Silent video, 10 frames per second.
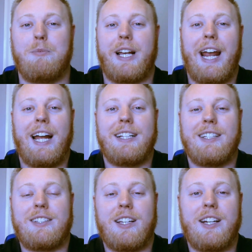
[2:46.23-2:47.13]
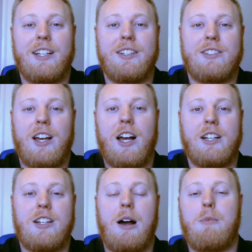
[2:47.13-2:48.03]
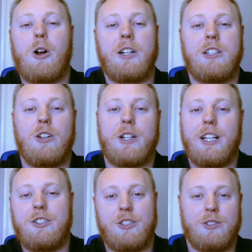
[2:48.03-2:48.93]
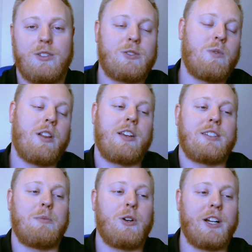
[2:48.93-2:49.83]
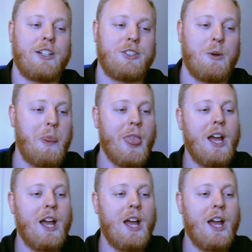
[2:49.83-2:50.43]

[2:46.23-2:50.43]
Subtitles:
But Kansas City's top market to look into. It's one of the things I'm looking into.